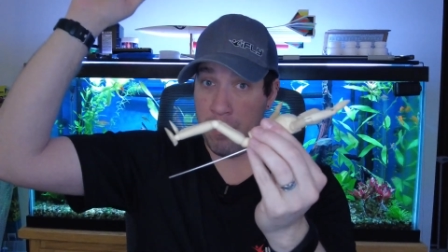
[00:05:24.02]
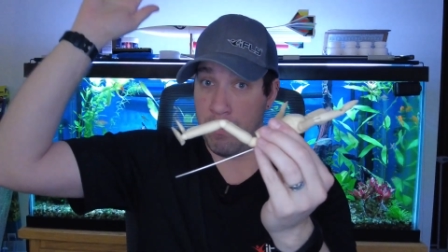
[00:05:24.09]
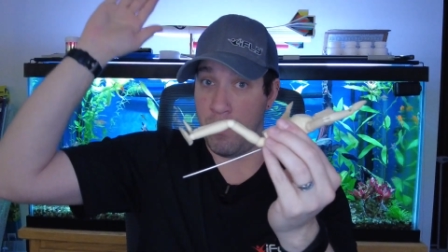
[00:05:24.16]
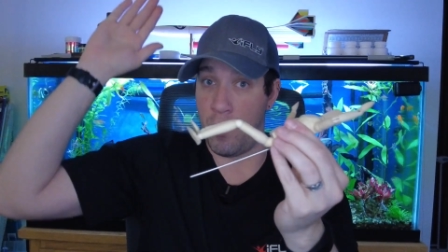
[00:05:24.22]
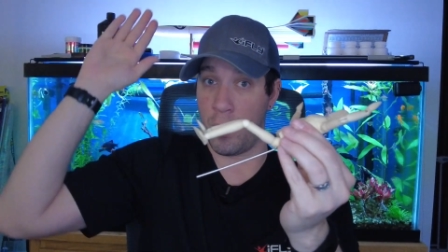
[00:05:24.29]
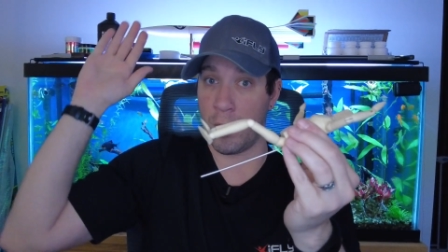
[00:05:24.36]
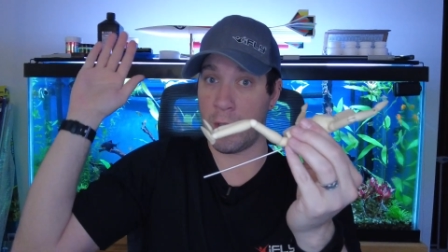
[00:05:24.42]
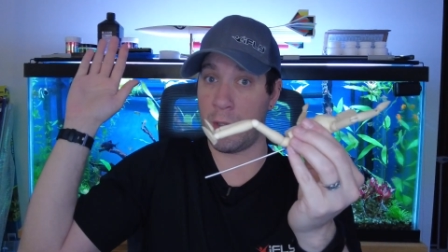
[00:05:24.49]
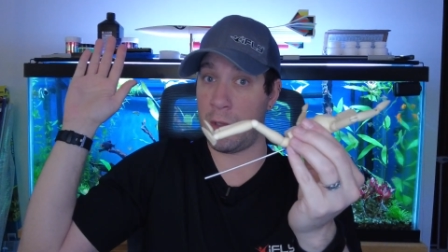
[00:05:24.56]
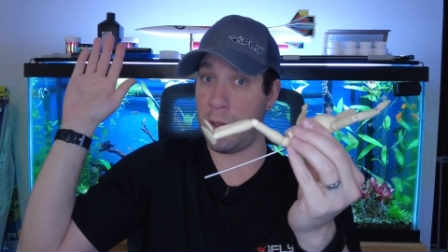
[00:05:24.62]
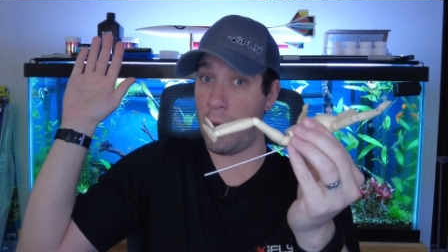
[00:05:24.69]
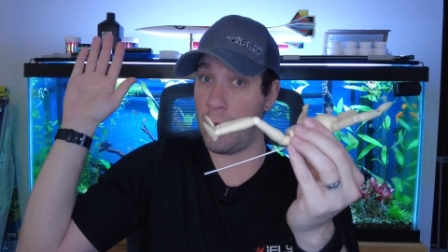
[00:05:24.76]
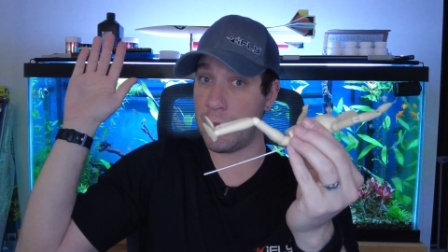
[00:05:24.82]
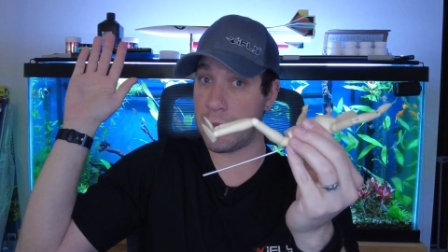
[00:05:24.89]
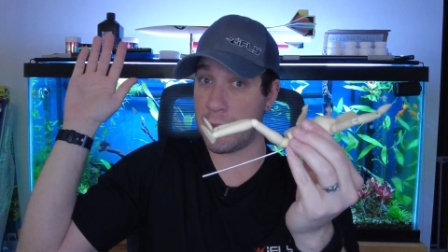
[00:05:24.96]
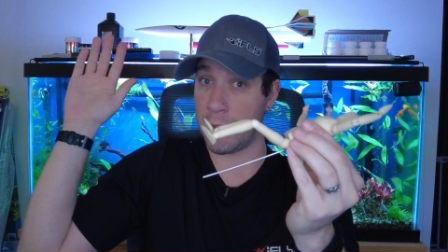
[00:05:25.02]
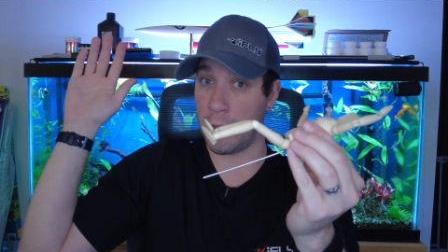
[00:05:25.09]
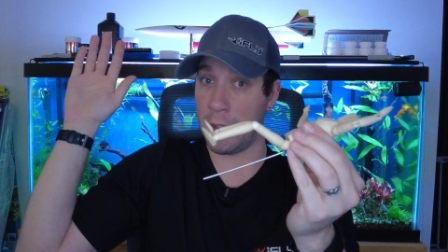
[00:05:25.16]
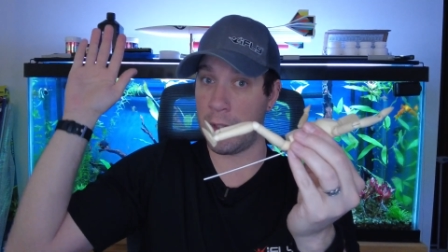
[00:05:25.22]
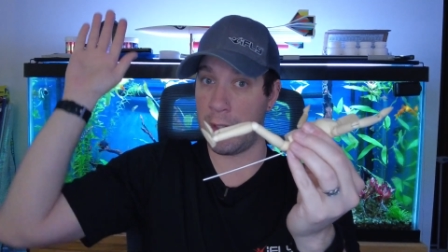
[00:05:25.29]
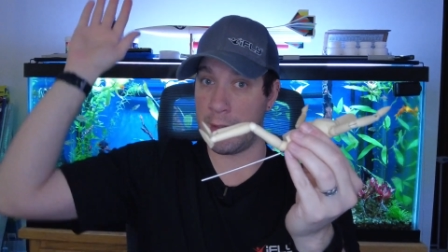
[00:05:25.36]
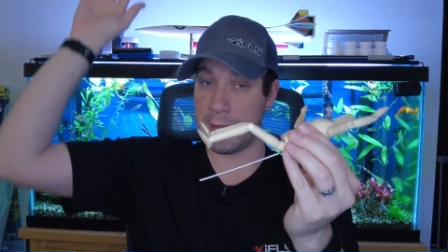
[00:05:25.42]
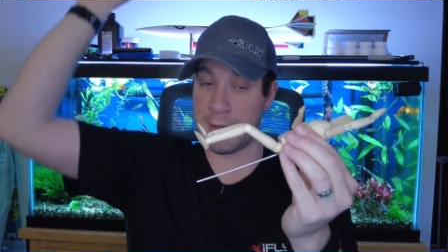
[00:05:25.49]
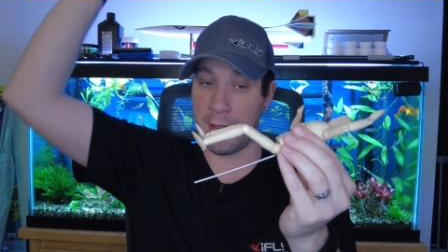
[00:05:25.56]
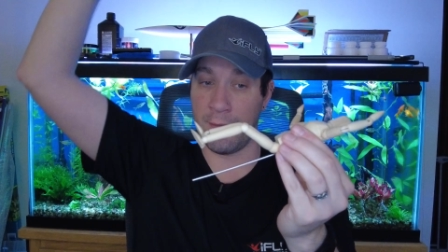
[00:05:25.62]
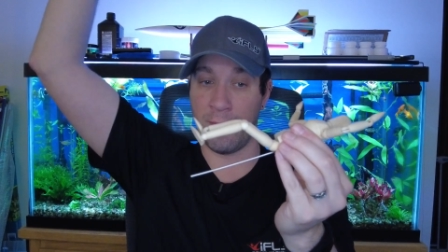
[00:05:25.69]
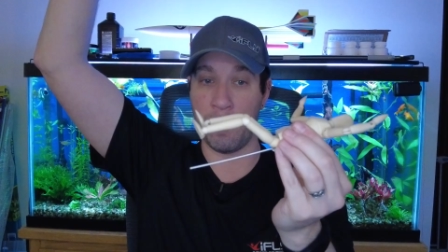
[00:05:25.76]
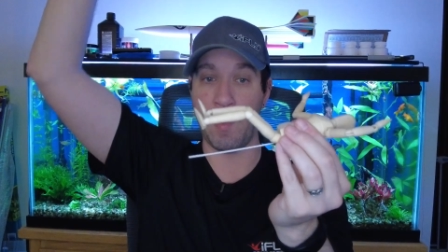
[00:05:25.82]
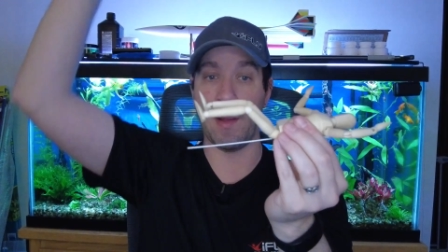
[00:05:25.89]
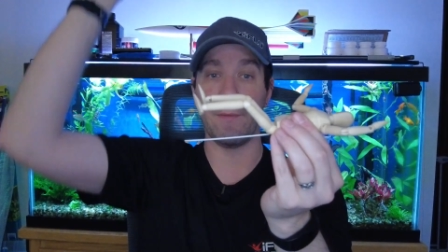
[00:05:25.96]
more, closer instead
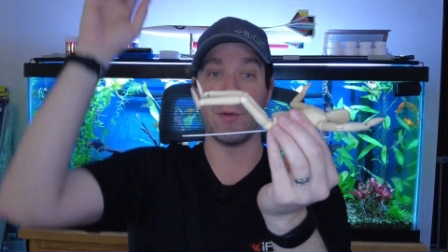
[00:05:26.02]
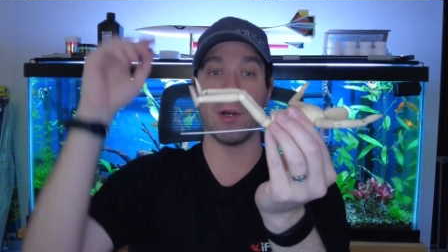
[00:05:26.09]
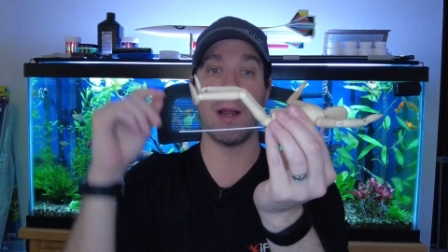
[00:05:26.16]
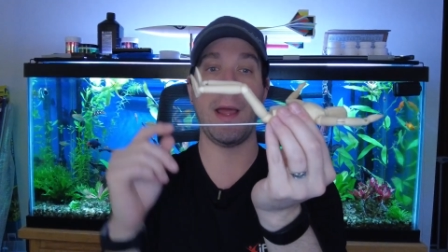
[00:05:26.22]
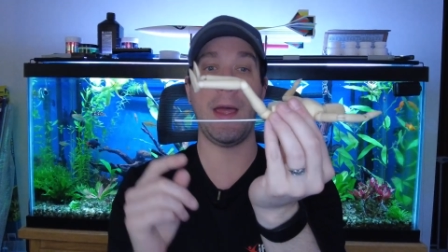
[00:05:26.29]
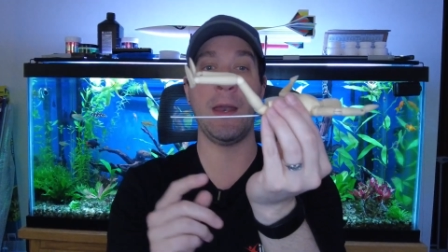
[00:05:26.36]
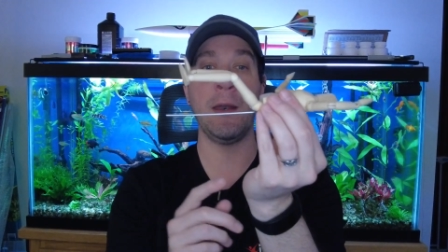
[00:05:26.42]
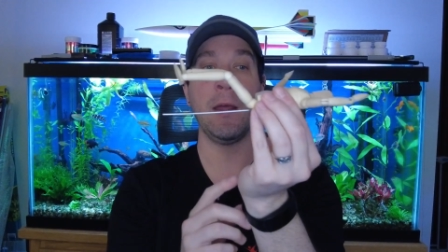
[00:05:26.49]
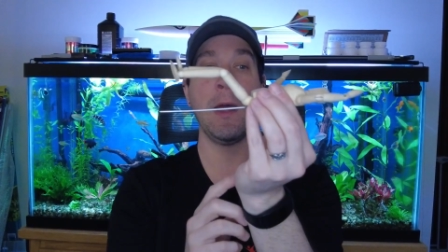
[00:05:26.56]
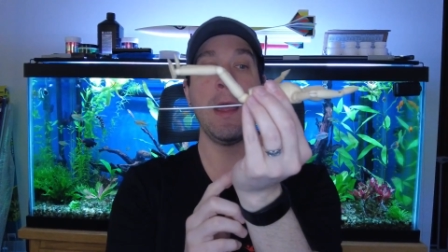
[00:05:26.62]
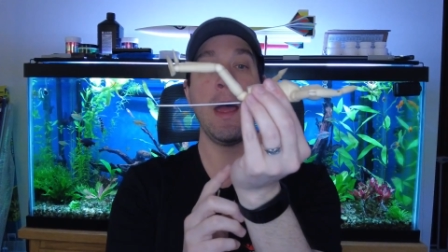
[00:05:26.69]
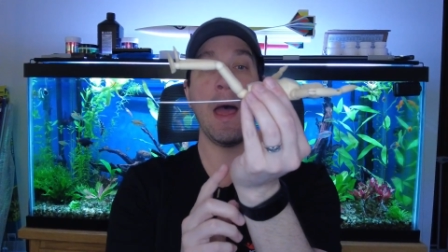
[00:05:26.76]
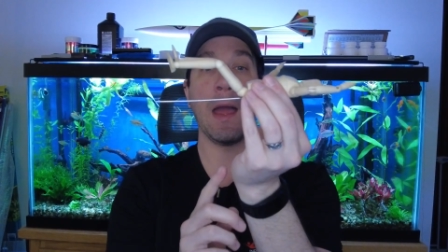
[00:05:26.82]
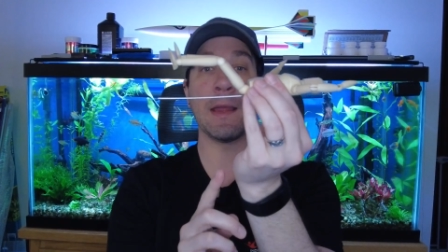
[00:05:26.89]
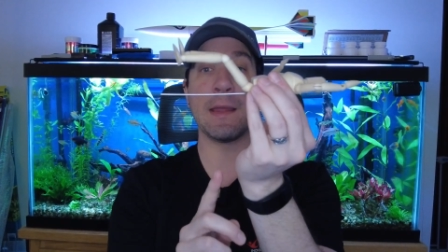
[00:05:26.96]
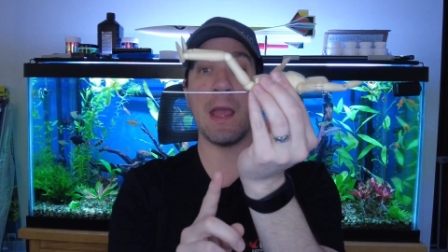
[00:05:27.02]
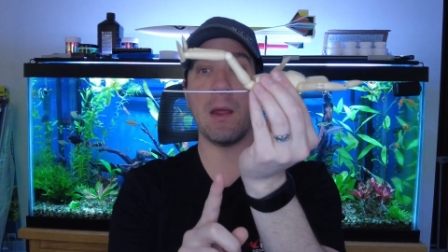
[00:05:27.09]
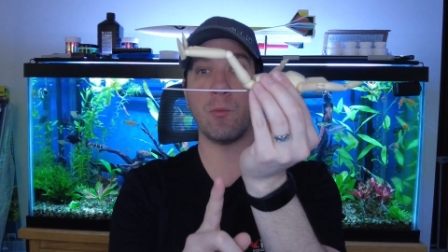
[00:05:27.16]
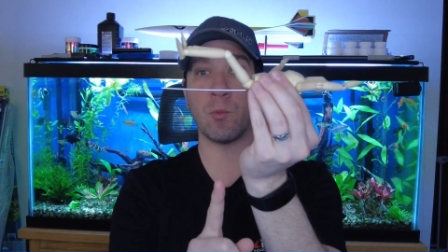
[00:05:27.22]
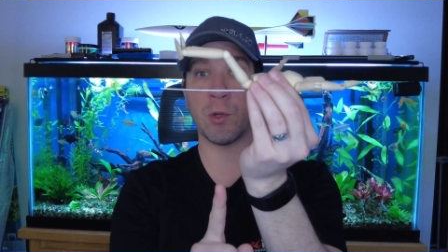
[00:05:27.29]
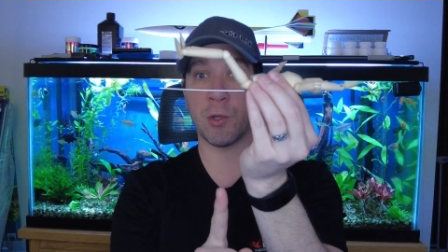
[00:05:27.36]
of above your head, again we're